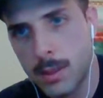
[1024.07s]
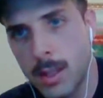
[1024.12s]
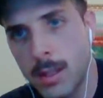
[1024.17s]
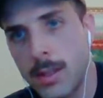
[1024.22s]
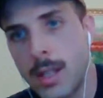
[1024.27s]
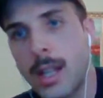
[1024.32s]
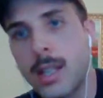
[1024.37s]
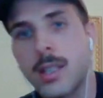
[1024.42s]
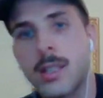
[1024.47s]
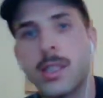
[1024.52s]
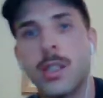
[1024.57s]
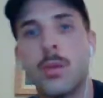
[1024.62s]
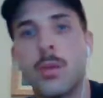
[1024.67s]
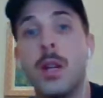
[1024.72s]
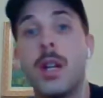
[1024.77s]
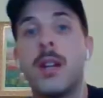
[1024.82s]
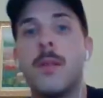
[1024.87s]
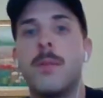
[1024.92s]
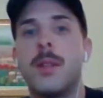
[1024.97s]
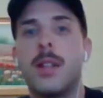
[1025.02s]
Not does the
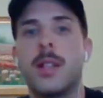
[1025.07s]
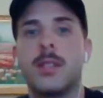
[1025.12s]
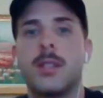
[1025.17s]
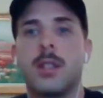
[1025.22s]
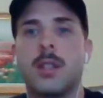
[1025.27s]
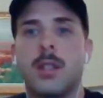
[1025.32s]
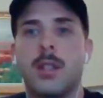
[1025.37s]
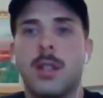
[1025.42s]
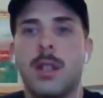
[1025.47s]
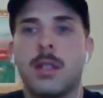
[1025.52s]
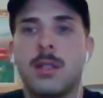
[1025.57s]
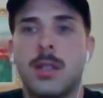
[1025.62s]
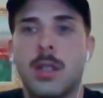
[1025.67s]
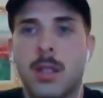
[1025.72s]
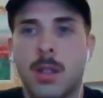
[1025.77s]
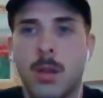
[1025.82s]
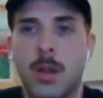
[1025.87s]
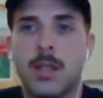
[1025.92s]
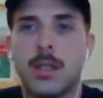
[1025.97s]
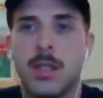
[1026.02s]
reading, but does the
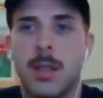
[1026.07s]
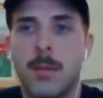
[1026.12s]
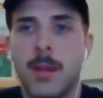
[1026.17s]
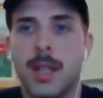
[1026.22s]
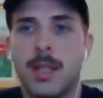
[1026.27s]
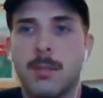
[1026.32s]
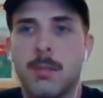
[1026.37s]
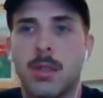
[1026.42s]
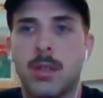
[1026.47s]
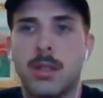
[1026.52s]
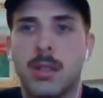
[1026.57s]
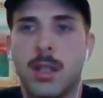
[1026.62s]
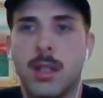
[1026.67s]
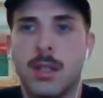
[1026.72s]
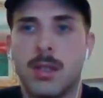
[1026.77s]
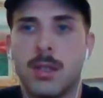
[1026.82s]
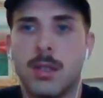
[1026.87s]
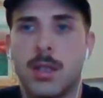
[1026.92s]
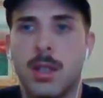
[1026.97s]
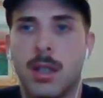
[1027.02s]
question make more
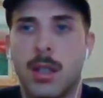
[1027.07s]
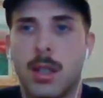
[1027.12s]
sense?